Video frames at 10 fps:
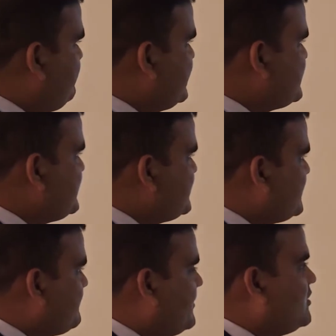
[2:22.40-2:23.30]

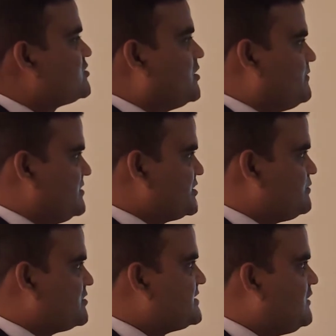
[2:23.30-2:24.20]
fascinated philosophers
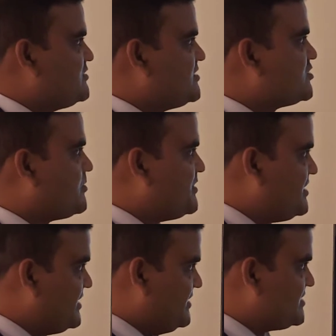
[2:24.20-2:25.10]
for thousands of
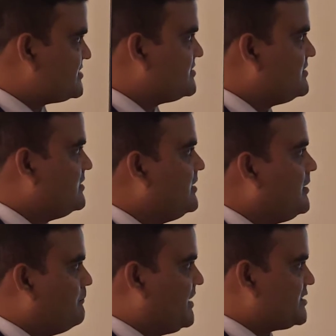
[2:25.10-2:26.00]
years,
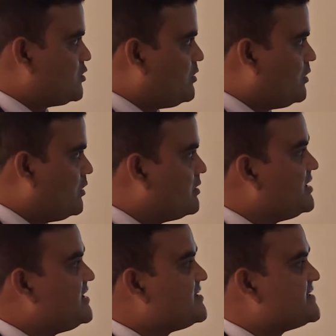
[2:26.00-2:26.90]
but
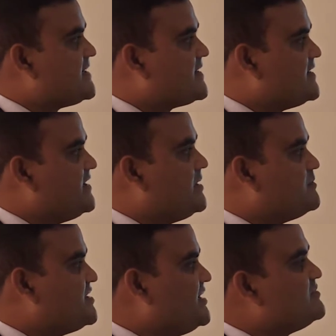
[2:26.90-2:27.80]
only recently have
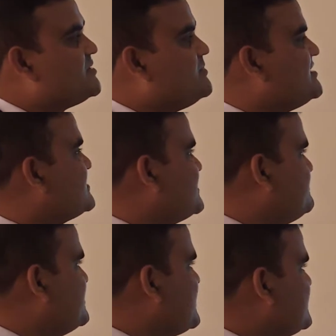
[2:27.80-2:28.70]
dreams been
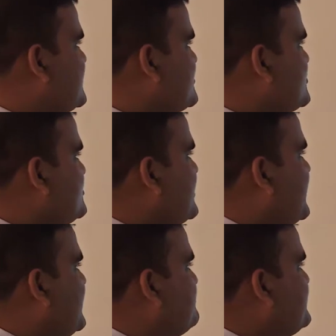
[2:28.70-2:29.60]
subjected to
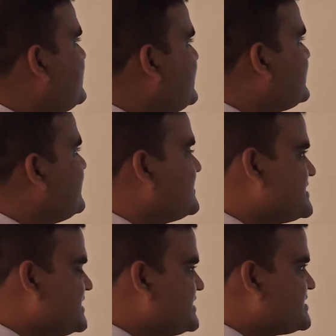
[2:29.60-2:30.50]
empirical
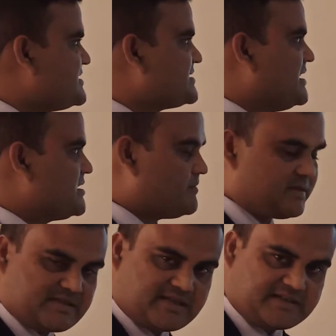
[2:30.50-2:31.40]
research and scientific
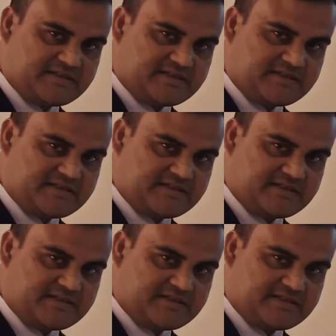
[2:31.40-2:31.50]
study.